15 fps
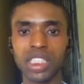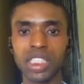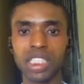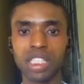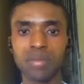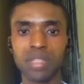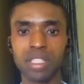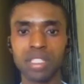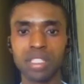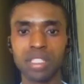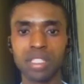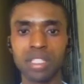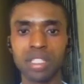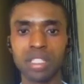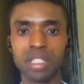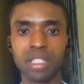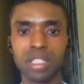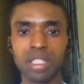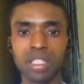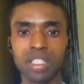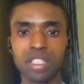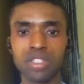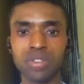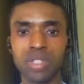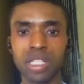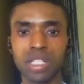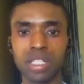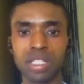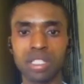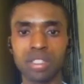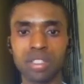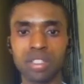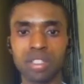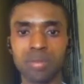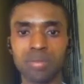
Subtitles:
let me drag this up.